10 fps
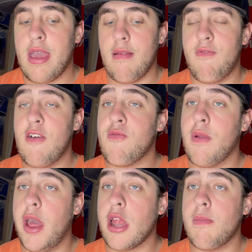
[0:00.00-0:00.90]
And fifth
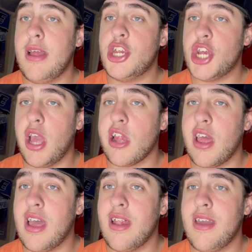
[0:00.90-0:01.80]
place would be Chase
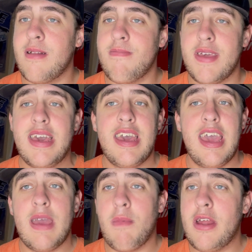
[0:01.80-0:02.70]
Elliott.
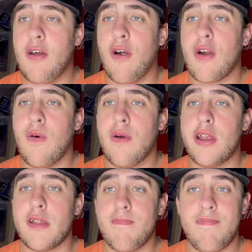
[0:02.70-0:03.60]
And my dark horse,